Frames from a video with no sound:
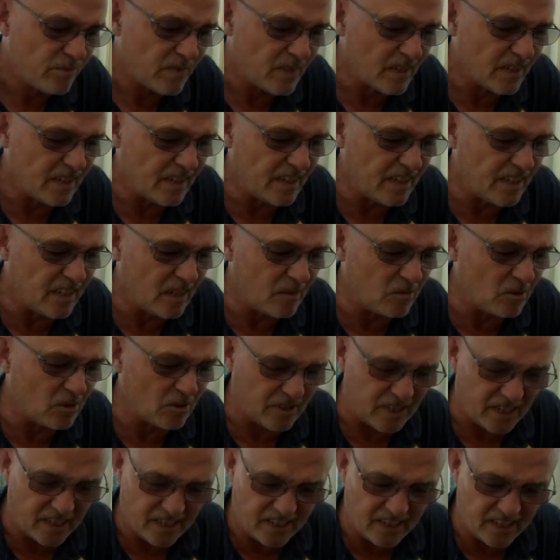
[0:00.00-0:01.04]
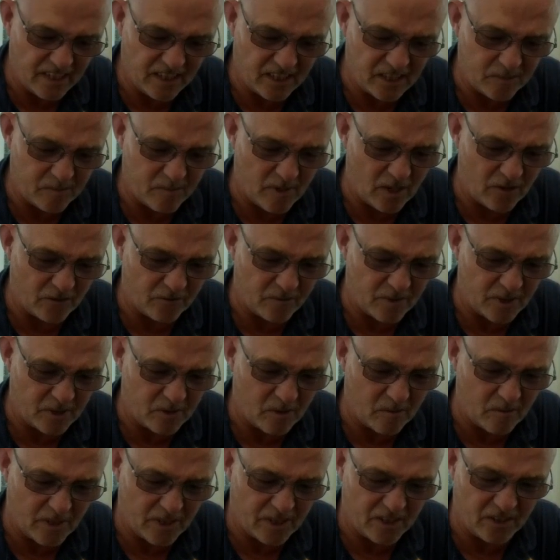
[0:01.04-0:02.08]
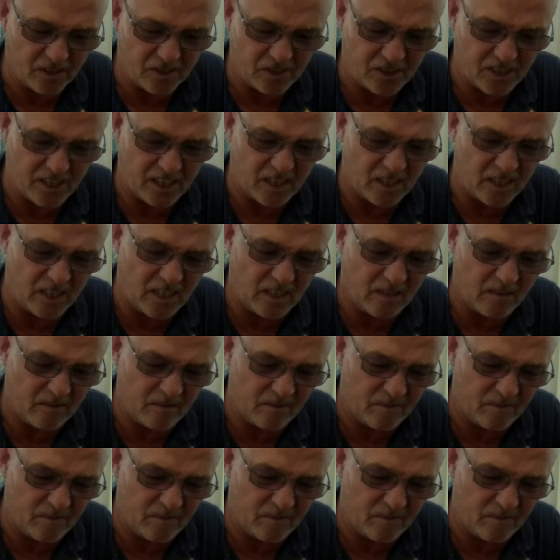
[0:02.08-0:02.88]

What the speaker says: Yeah, I'm not getting any smoke from this one, but you can see the